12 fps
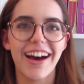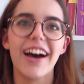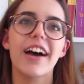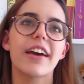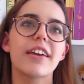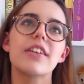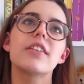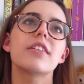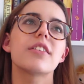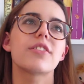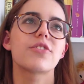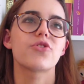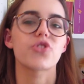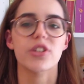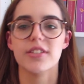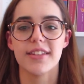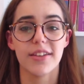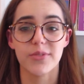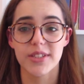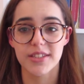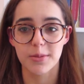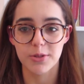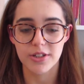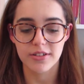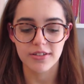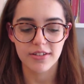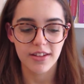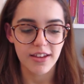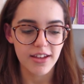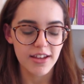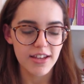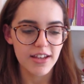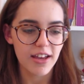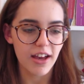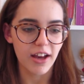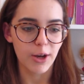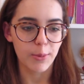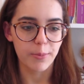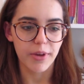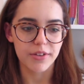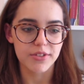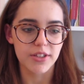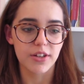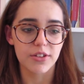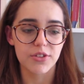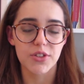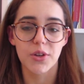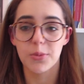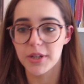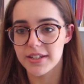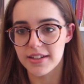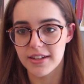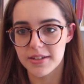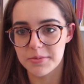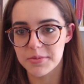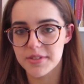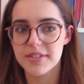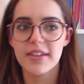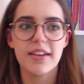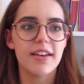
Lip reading: I just love Inception. I've seen it so many times,